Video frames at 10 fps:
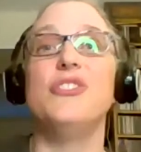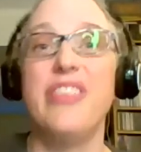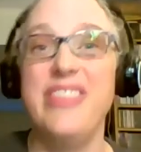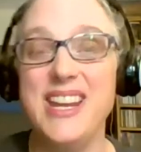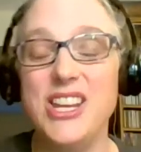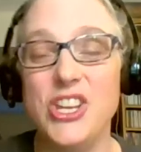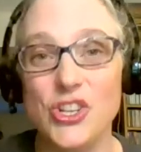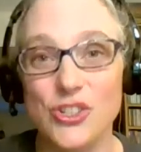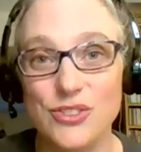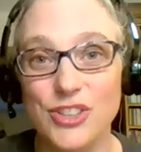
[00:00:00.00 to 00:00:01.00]
You'll think
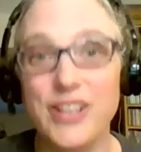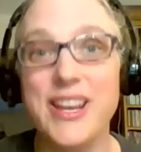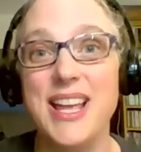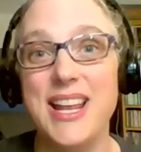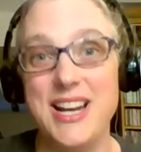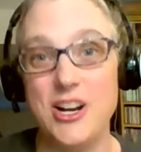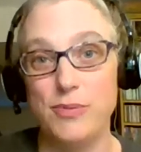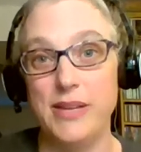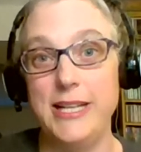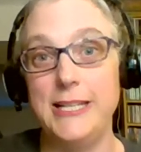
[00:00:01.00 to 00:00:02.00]
you're looking at an
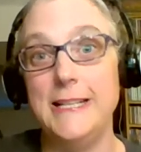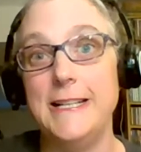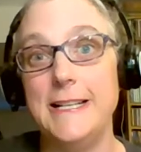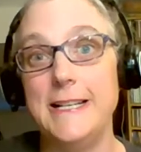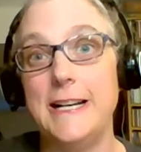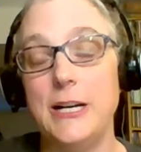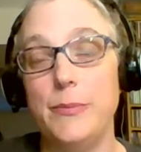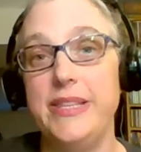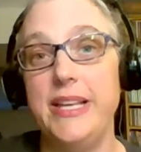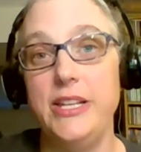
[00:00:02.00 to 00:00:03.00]
airplane,
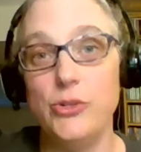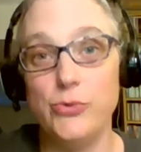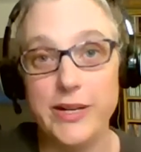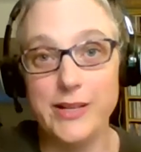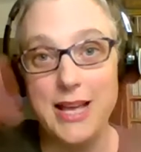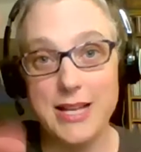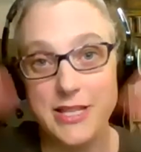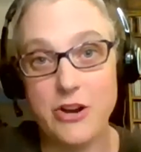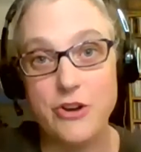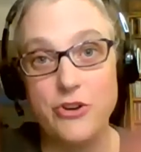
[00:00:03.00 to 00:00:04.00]
but then you'll realize
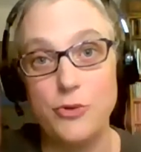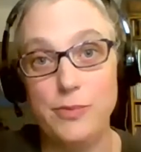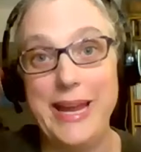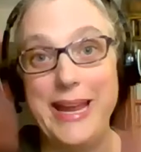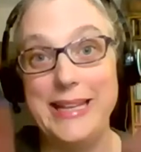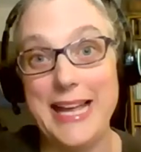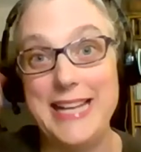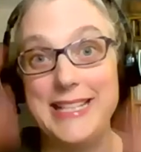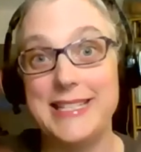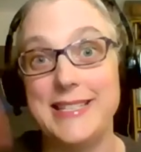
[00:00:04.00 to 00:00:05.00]
there are no blinking
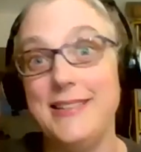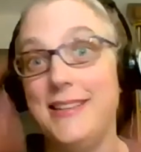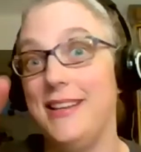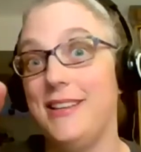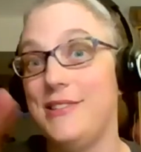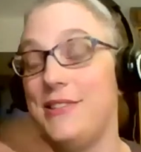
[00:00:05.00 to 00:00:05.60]
lights. Right.